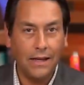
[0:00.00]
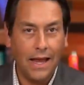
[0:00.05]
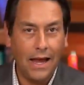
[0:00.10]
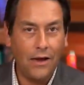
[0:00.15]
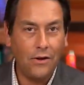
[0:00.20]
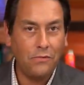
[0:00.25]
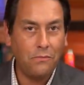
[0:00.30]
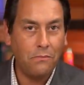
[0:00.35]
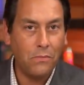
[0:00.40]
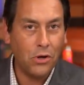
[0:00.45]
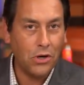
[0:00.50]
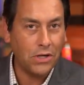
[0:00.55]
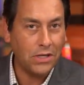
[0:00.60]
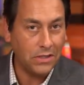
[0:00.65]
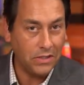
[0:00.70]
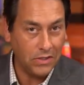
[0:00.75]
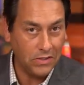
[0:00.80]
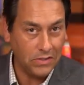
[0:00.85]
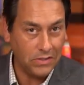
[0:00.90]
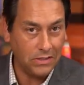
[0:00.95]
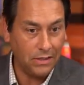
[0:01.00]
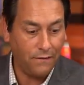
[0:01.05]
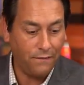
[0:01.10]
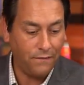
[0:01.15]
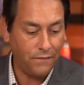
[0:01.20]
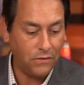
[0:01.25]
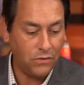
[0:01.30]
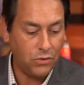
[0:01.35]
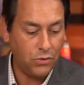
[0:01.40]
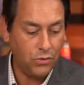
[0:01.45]
how to market this
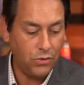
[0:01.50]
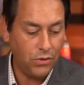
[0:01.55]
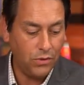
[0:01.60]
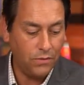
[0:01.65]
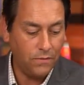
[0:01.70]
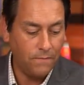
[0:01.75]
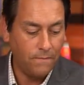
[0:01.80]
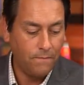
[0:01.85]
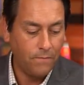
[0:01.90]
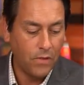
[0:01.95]
stuff to you.